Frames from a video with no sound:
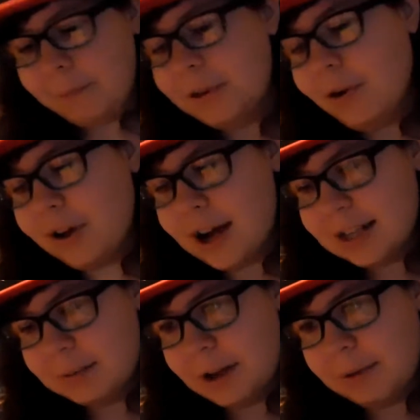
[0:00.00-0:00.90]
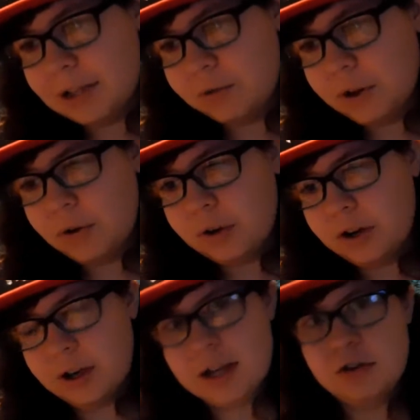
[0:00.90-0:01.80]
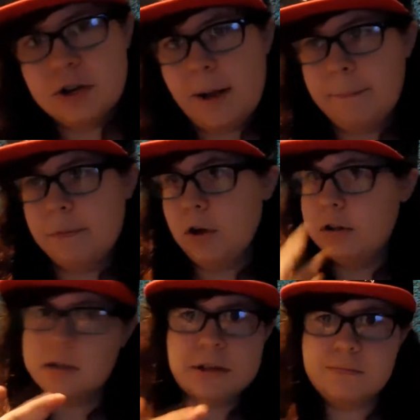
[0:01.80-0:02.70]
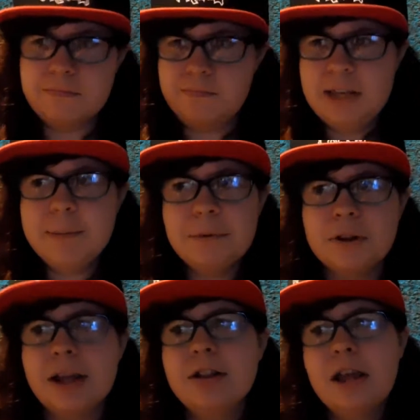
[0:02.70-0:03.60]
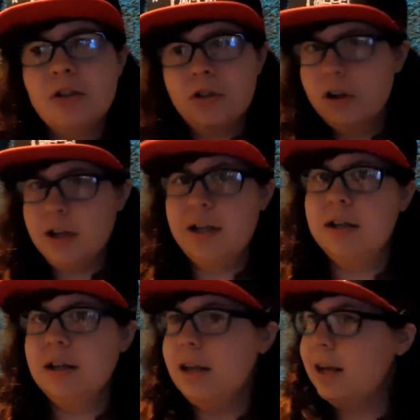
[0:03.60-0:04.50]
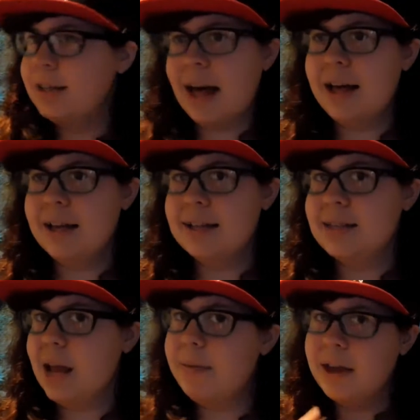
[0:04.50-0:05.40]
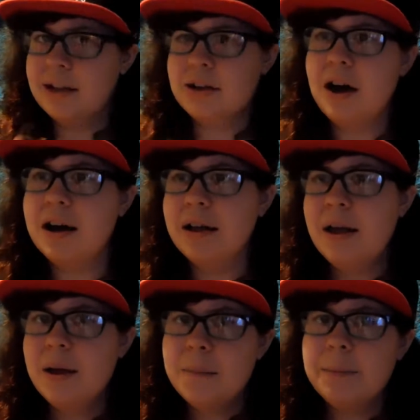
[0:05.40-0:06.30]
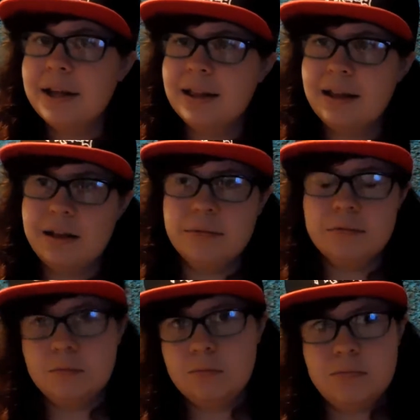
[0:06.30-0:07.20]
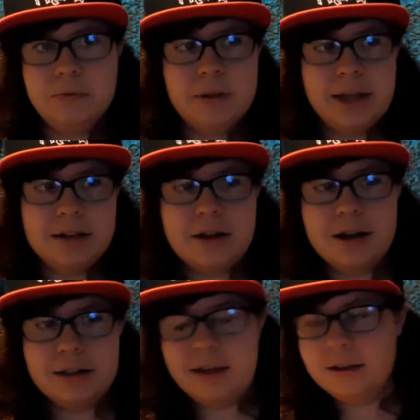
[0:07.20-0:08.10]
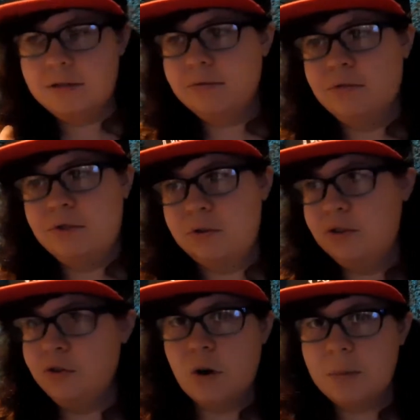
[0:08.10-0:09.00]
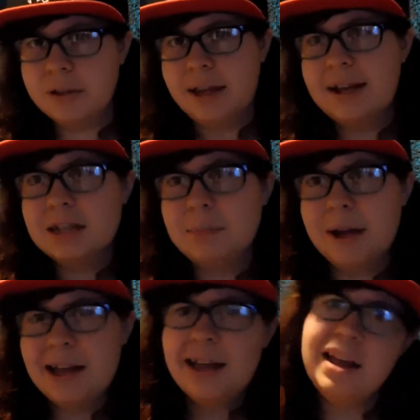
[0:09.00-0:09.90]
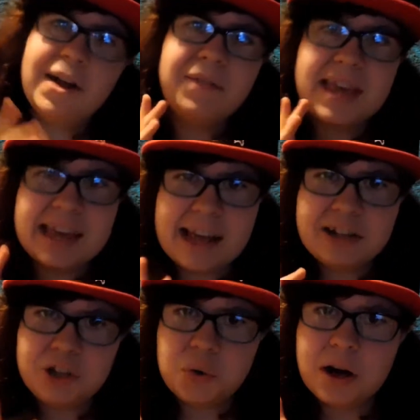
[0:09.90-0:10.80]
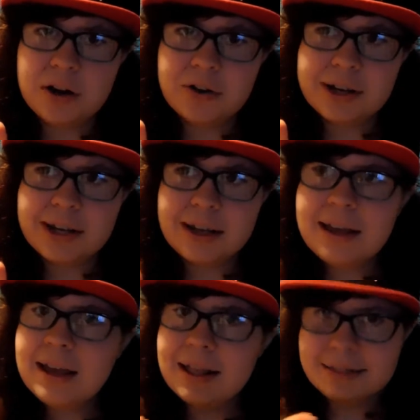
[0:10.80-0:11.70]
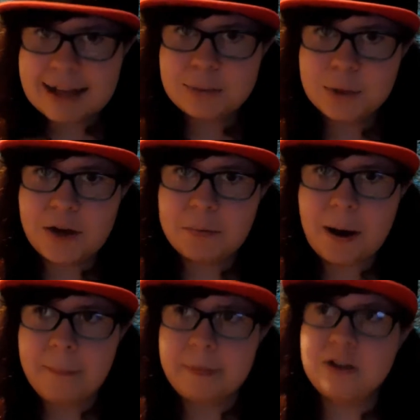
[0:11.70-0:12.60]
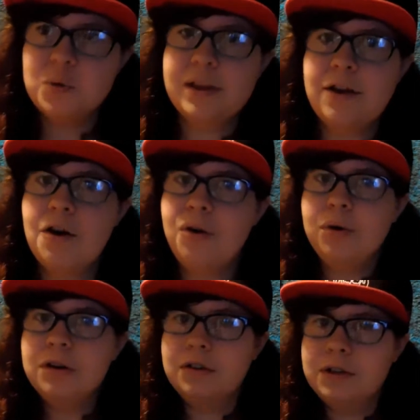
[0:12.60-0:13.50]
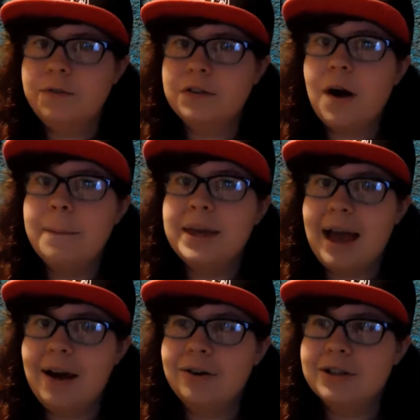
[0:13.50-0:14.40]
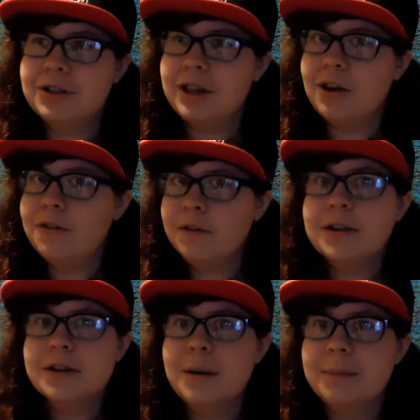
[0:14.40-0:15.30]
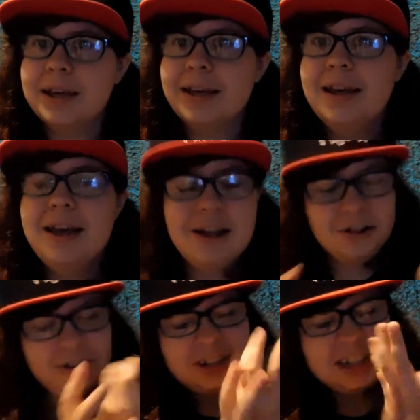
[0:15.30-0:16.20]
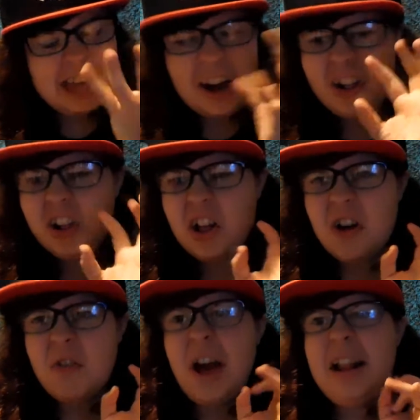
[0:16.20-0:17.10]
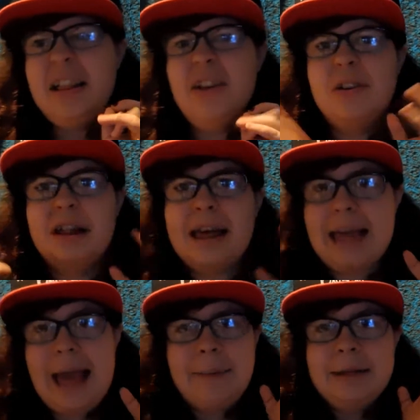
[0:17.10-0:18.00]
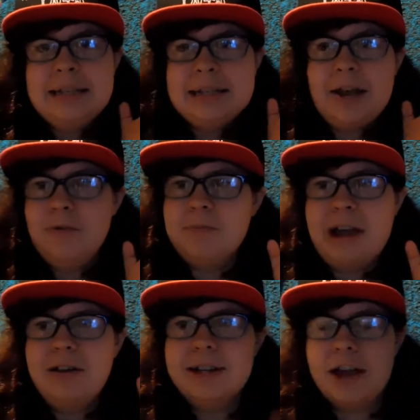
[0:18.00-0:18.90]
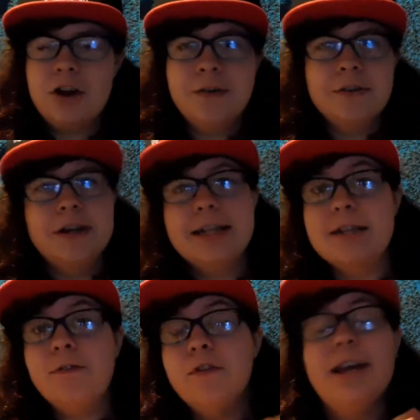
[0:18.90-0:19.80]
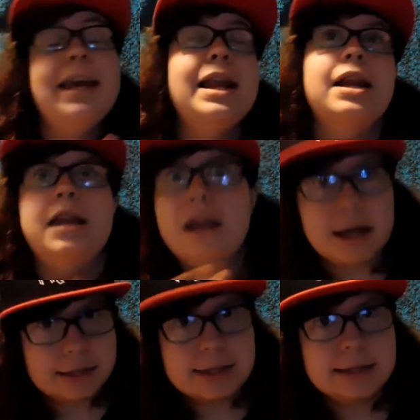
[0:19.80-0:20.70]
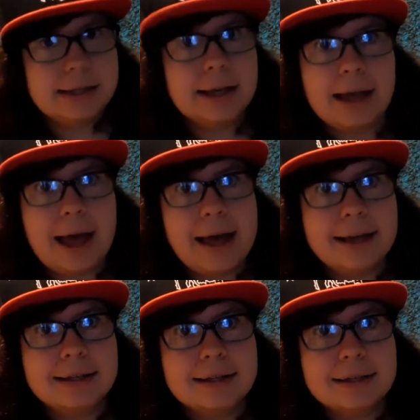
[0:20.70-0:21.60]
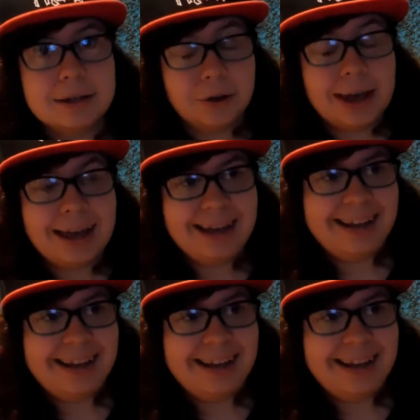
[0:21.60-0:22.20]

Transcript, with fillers: but the whole concept of zombies is really cool in here because you can have, they're just people that they look exactly the same. They can talk, but it, they can talk, they can do normal things, but if they get too hungry, that's when you have a problem. That's when they go zombie out or they go full zombie. Their skin will look all rotten. They're like animalistic side. Their brain will take over. It's freaking nuts, you guys. Okay.